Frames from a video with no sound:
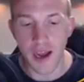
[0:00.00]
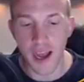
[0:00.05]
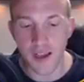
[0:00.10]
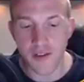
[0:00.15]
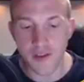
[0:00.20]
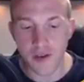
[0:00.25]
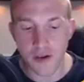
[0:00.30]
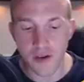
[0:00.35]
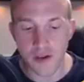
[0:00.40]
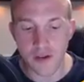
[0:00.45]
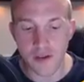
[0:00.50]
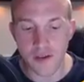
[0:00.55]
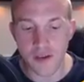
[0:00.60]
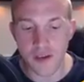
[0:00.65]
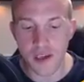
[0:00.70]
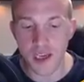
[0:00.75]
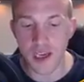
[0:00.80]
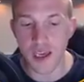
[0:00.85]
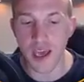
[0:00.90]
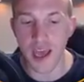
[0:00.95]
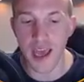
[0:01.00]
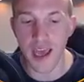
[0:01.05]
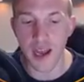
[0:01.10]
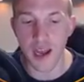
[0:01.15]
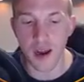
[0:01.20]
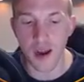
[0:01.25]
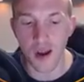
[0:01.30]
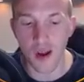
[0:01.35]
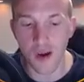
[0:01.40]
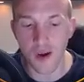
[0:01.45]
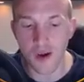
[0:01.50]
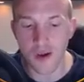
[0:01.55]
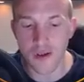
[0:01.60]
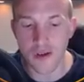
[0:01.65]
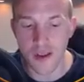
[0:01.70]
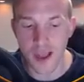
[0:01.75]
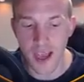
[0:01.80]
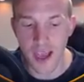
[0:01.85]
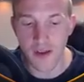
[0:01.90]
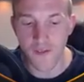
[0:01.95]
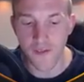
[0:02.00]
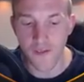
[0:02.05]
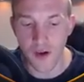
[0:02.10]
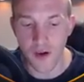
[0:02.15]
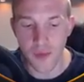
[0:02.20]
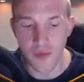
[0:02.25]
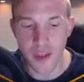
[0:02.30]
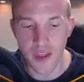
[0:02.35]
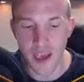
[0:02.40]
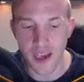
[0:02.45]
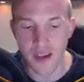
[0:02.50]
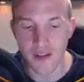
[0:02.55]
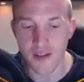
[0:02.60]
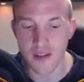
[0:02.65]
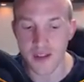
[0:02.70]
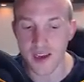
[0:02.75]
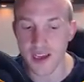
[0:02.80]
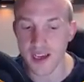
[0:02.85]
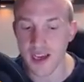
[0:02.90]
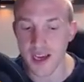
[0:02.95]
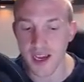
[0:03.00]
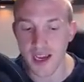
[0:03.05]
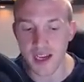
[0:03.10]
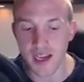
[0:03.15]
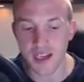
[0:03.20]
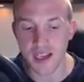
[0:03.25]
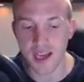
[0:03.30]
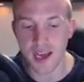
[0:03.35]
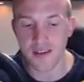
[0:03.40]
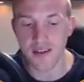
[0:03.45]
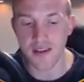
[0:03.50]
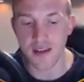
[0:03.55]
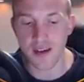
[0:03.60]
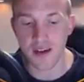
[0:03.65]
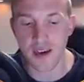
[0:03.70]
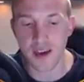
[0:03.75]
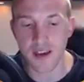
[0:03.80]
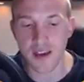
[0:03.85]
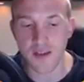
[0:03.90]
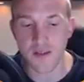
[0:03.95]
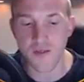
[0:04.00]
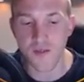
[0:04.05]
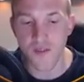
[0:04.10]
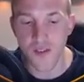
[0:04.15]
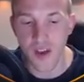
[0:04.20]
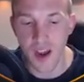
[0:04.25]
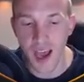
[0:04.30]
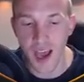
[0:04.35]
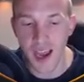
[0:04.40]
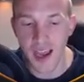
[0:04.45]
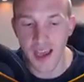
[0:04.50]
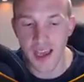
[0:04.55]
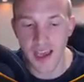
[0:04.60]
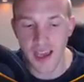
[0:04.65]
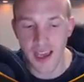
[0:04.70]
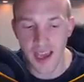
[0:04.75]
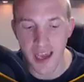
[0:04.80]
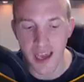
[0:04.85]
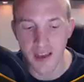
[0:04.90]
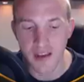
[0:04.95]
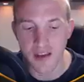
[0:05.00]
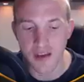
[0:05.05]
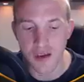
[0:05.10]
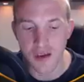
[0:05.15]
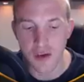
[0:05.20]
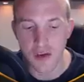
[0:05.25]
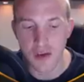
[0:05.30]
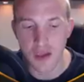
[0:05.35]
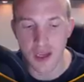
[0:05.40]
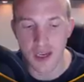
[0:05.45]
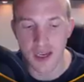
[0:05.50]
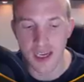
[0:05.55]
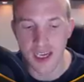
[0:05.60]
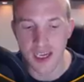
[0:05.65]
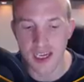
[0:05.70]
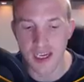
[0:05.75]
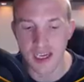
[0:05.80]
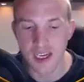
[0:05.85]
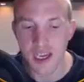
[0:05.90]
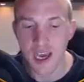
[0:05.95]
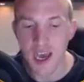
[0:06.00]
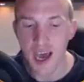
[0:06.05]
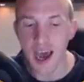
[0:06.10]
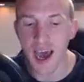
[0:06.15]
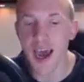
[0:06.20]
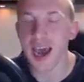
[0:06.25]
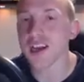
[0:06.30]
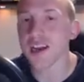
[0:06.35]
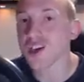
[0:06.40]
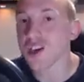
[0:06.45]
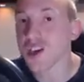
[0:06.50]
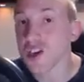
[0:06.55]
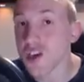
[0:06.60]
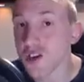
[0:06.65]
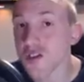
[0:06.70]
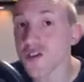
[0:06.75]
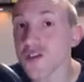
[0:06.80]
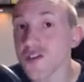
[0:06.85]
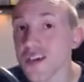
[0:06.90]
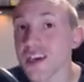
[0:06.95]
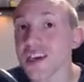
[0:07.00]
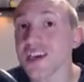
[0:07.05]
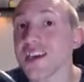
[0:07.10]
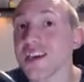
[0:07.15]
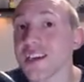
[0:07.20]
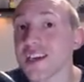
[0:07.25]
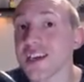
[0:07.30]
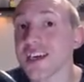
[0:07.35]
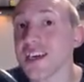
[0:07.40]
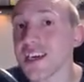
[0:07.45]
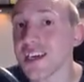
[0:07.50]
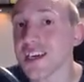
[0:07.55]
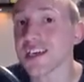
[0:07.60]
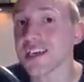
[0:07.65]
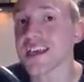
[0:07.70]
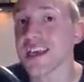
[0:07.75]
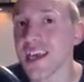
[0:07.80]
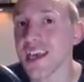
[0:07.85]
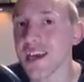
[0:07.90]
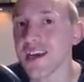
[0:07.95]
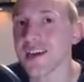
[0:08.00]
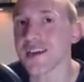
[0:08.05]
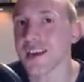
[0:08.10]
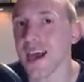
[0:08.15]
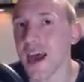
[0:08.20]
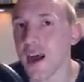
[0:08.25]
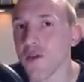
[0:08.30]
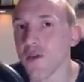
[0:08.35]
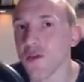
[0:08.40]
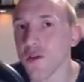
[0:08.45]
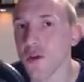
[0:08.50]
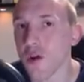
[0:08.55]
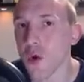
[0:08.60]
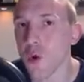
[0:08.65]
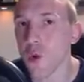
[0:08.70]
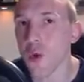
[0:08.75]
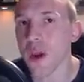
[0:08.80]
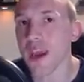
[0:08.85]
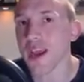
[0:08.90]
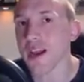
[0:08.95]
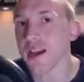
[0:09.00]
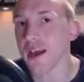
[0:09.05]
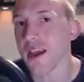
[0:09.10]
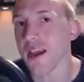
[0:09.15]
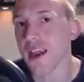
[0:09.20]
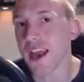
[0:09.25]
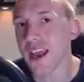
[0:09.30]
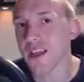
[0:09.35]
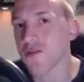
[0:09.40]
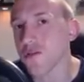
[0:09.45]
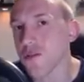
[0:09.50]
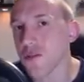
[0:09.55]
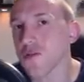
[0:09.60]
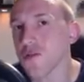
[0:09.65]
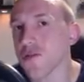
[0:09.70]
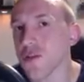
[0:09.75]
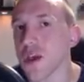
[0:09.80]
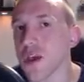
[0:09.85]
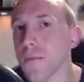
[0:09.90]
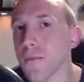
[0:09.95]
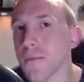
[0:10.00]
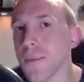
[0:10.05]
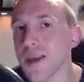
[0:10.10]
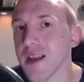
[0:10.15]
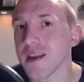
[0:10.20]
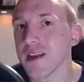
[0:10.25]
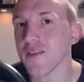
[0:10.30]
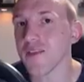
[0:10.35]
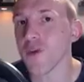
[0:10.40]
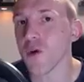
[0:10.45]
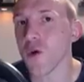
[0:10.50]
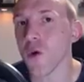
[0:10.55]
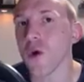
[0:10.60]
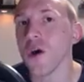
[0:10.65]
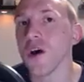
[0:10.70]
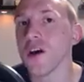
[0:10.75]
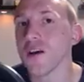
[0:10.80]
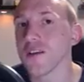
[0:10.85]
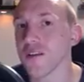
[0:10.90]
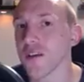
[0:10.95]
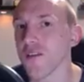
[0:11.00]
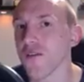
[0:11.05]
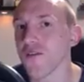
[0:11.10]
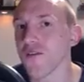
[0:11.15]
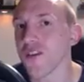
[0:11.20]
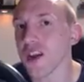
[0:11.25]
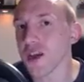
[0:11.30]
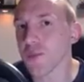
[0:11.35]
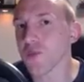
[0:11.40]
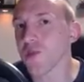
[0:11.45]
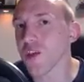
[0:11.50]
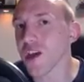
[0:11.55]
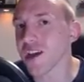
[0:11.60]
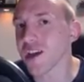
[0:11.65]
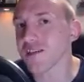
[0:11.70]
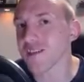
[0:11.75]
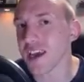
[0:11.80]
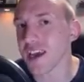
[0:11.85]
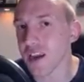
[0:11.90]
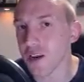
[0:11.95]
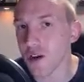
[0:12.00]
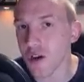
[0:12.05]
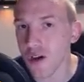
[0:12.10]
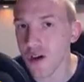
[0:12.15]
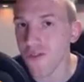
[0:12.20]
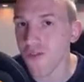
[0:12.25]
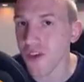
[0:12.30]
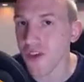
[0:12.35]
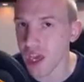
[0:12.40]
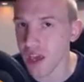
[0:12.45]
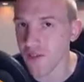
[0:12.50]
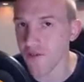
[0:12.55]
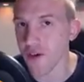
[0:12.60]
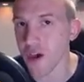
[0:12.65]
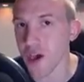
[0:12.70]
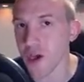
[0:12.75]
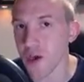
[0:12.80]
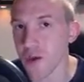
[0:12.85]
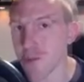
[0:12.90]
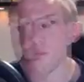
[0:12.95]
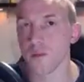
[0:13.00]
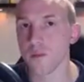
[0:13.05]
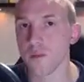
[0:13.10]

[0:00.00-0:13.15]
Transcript: And as you can see, it looks like from this, the Giga Tesla is flying into the lead and does indeed take down the Queen. Let's use the ability though to flip things in her favor.